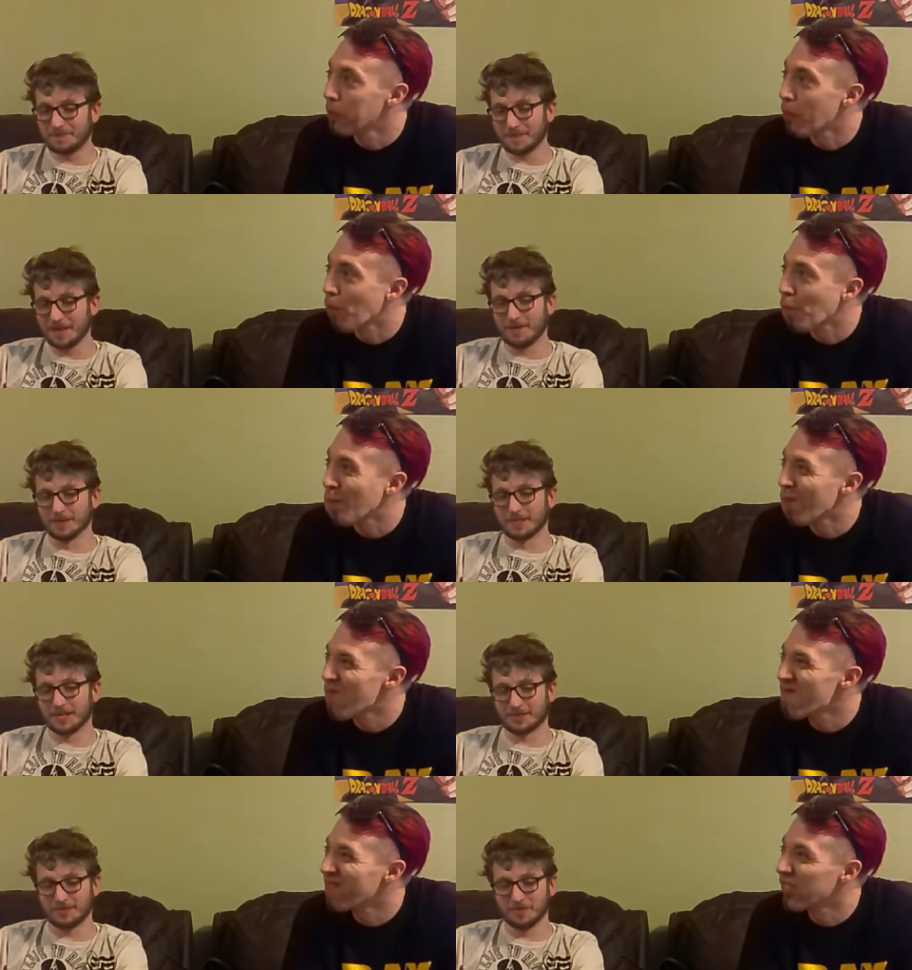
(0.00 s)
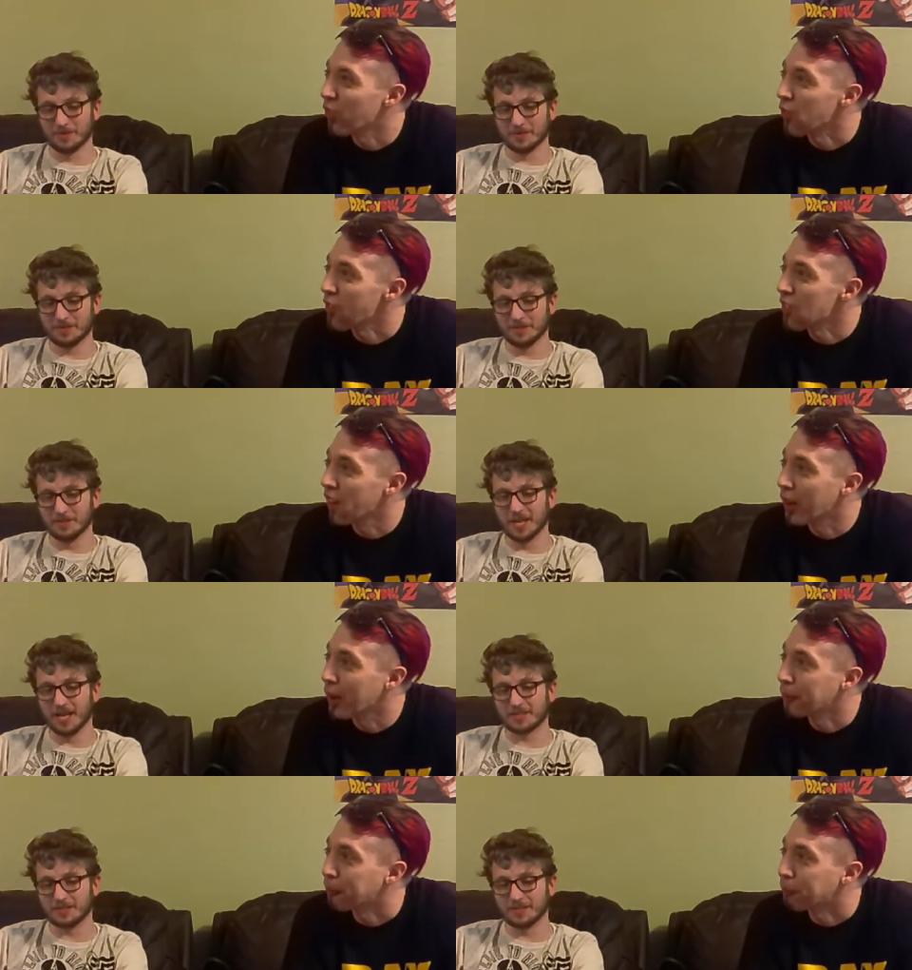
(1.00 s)
Speaker 1: that was actually worse than
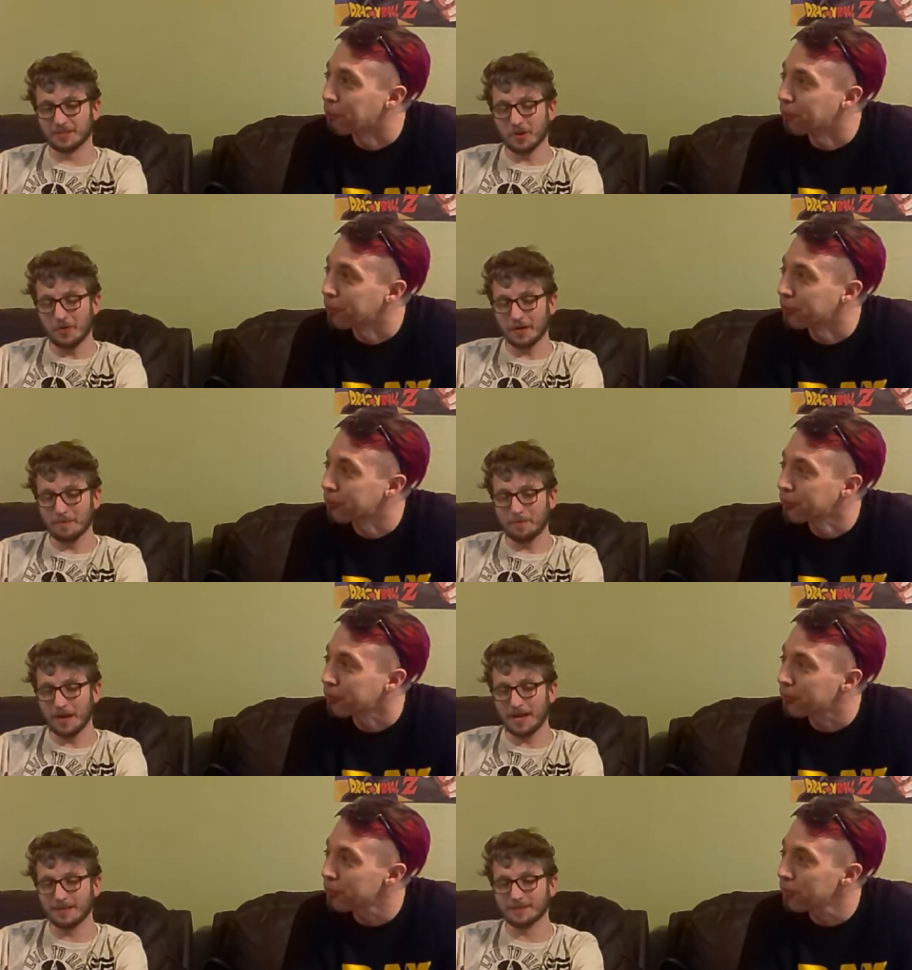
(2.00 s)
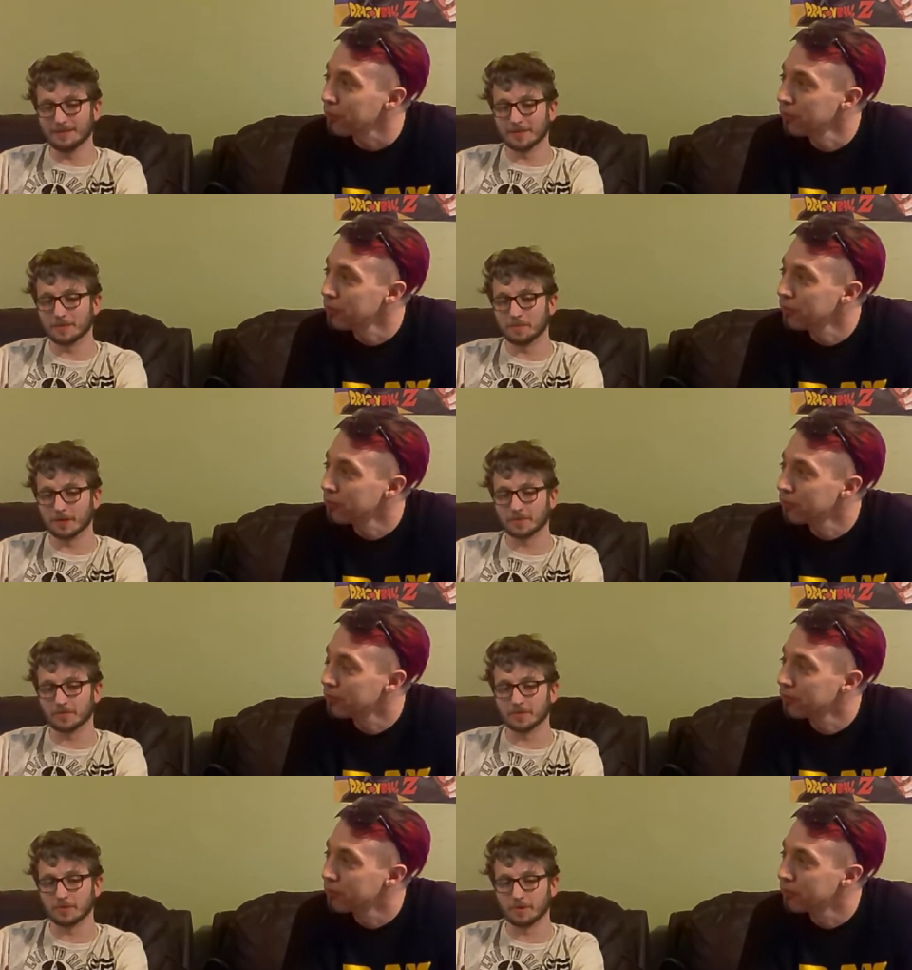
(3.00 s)
actually going and paying six bucks
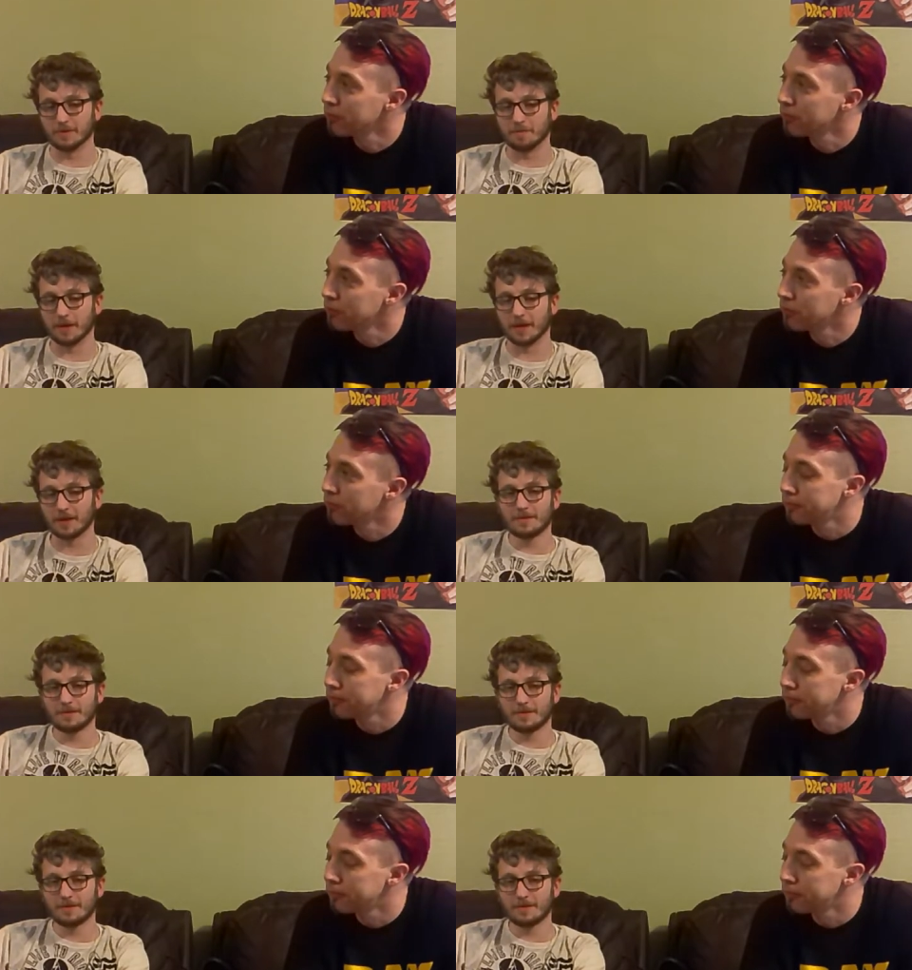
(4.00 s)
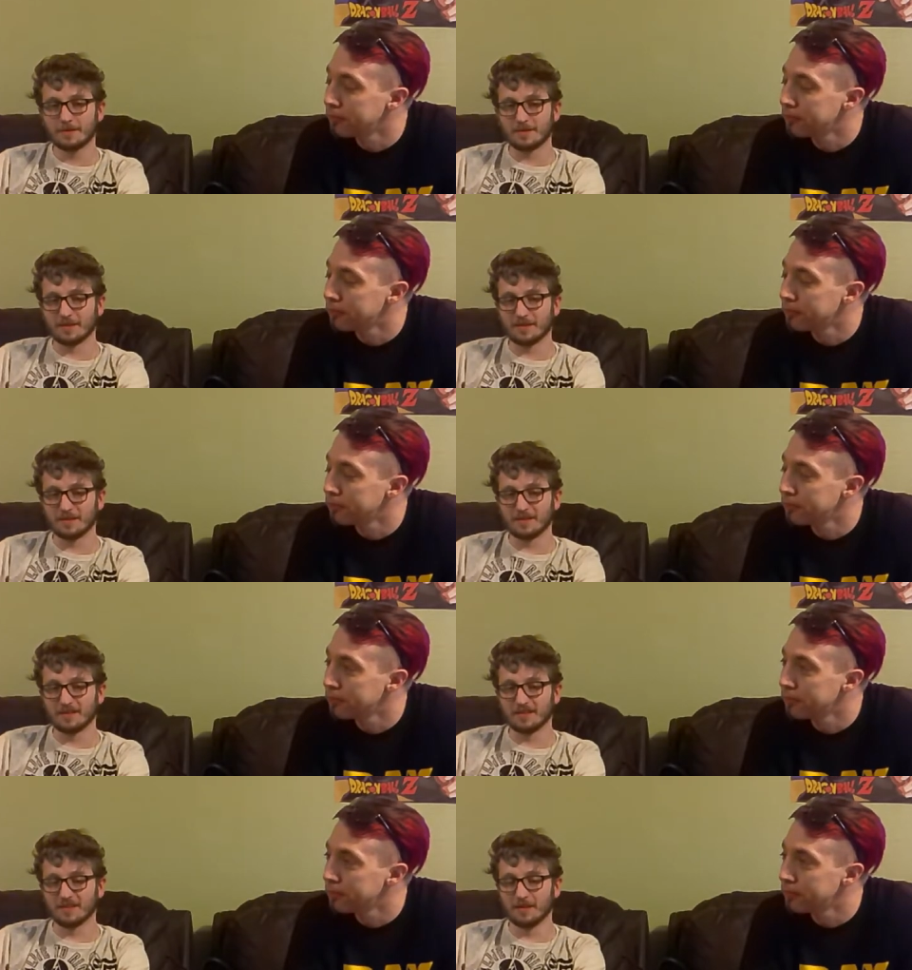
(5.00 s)
for a 12 pack.
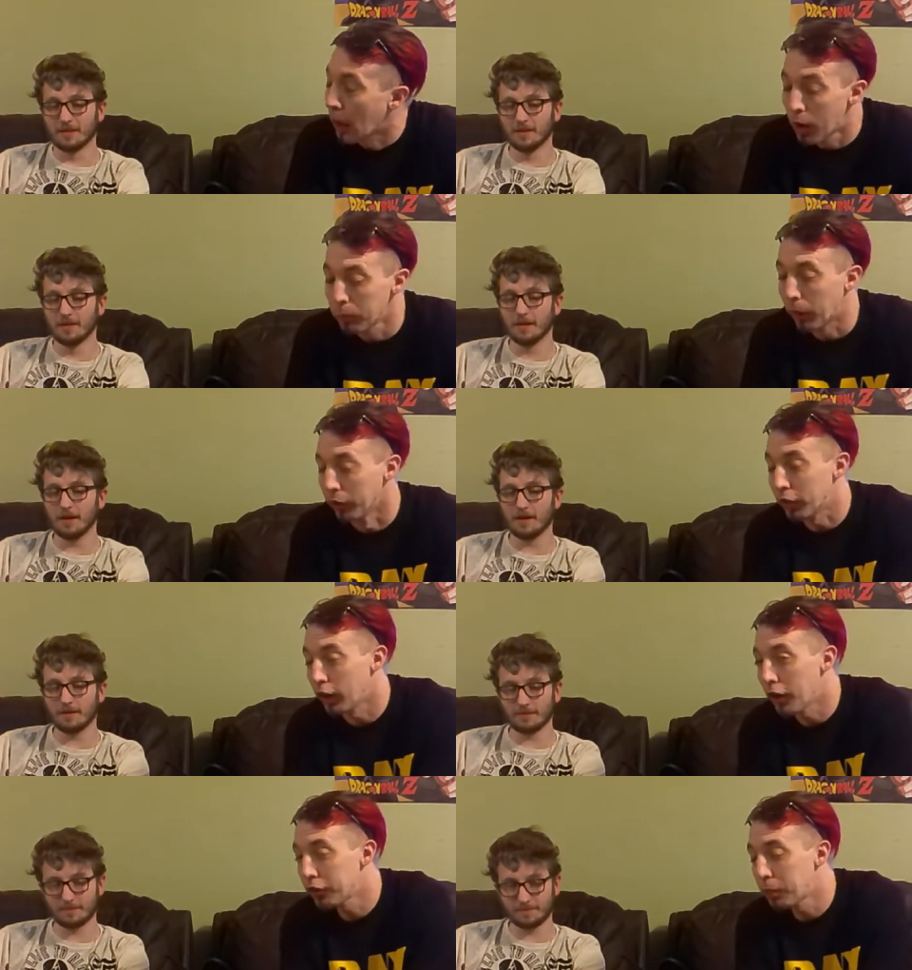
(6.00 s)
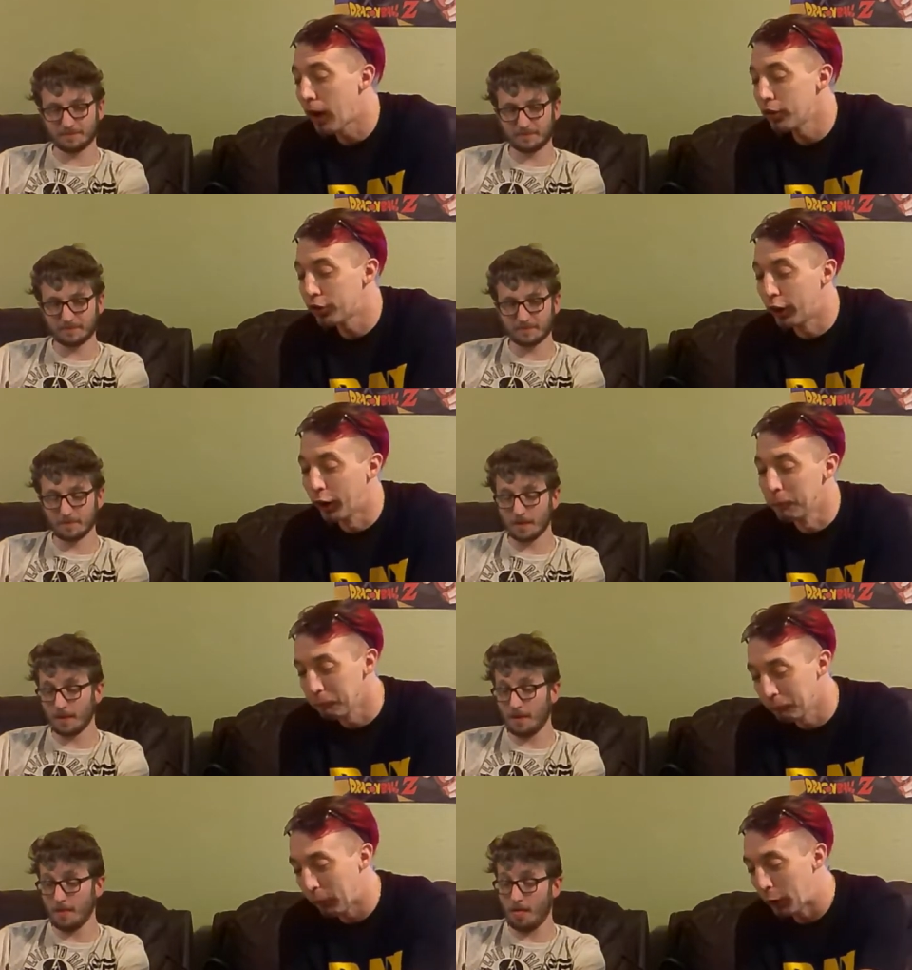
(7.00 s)
Speaker 2: Uh, but it's a lot spicier
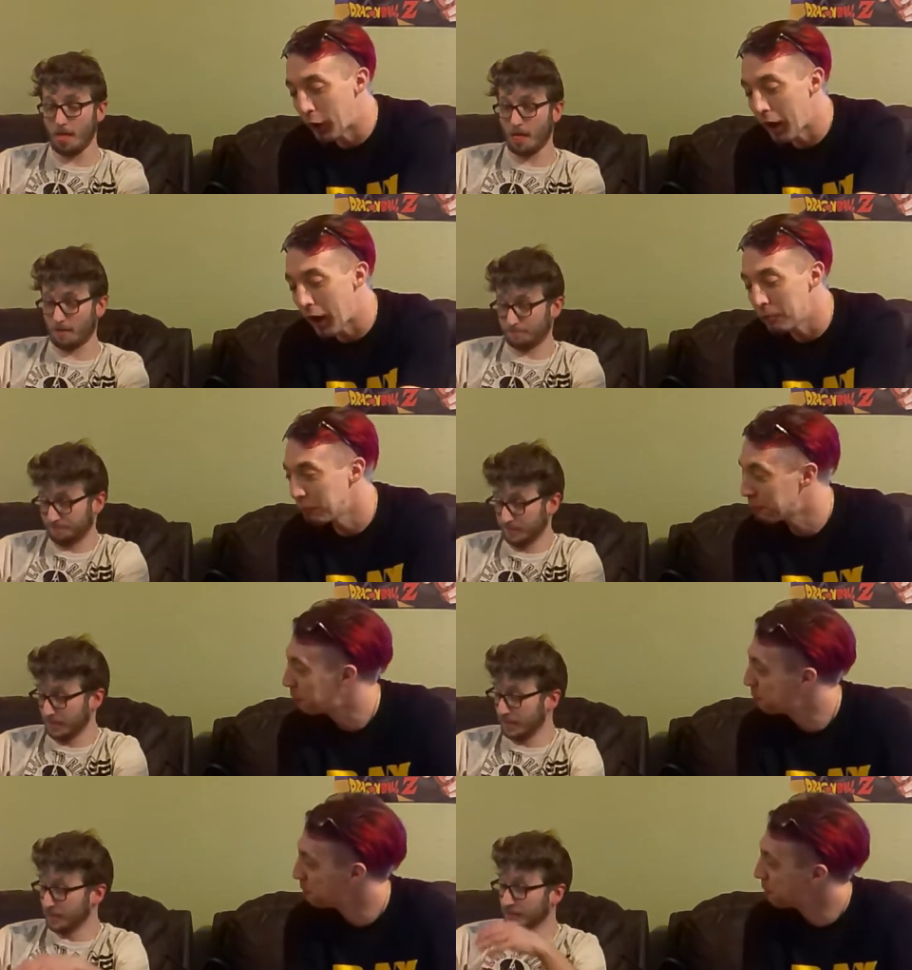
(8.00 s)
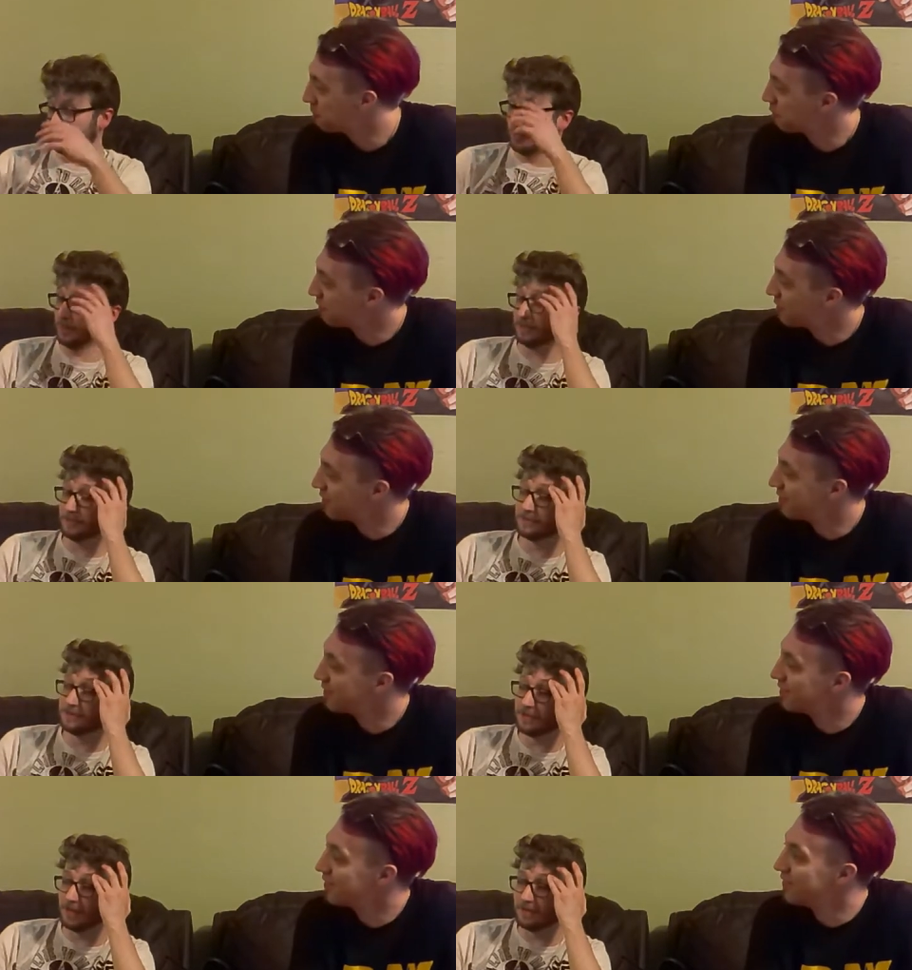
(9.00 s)
than that.
Speaker 1: It is, but
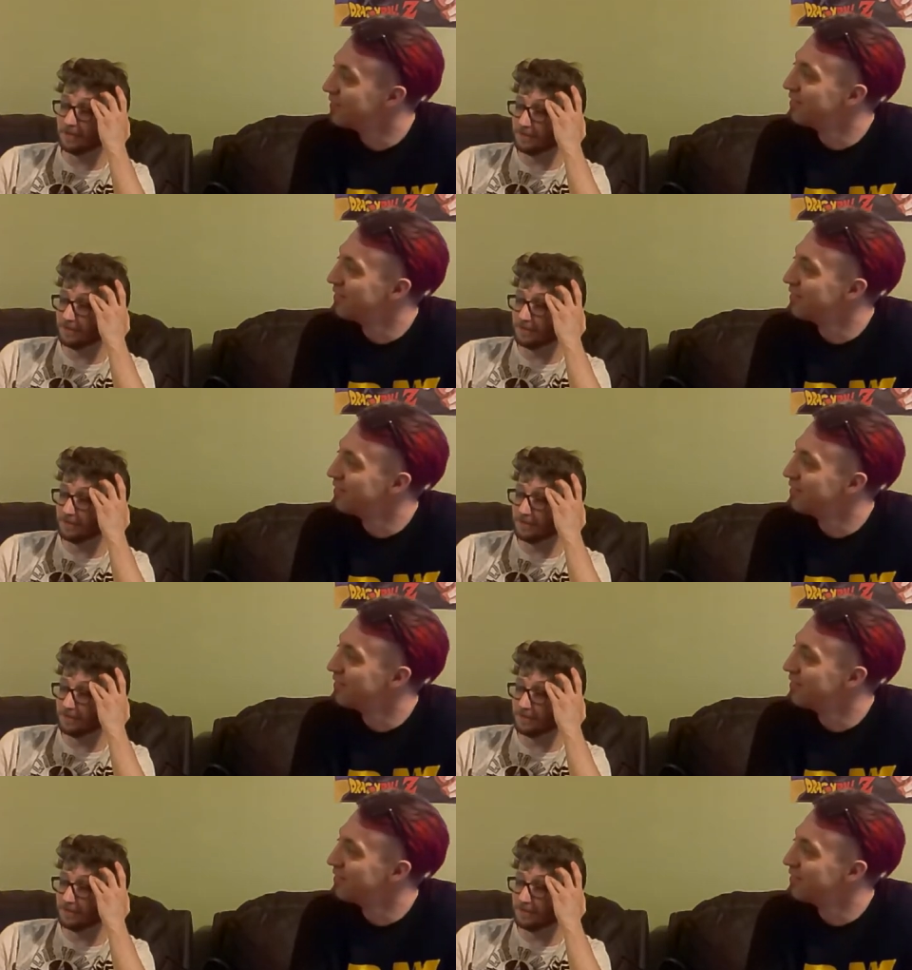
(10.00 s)
that,